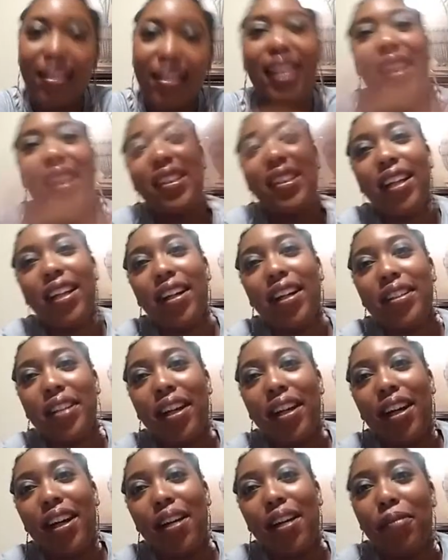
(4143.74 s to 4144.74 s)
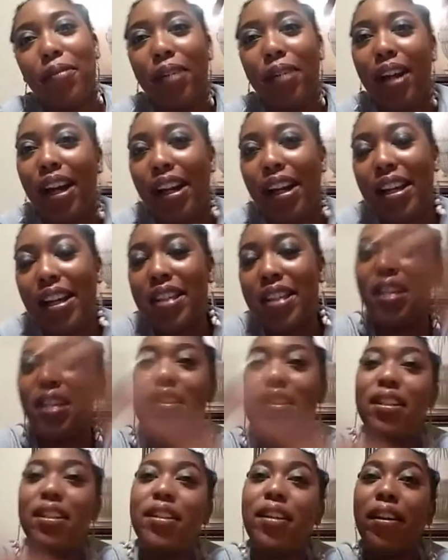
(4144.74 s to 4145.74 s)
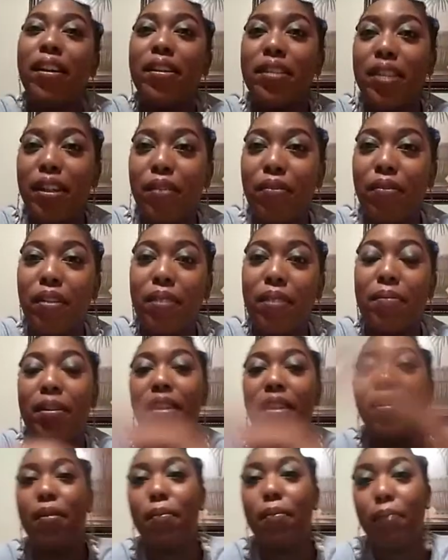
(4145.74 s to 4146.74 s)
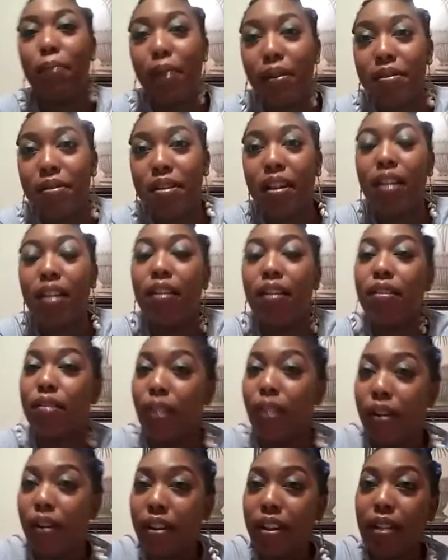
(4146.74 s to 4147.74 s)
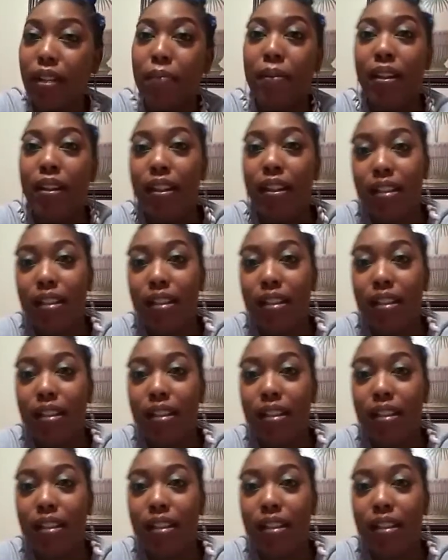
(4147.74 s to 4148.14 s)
It's our time. What I can say to dark-skinned women, brown skin, darker than me,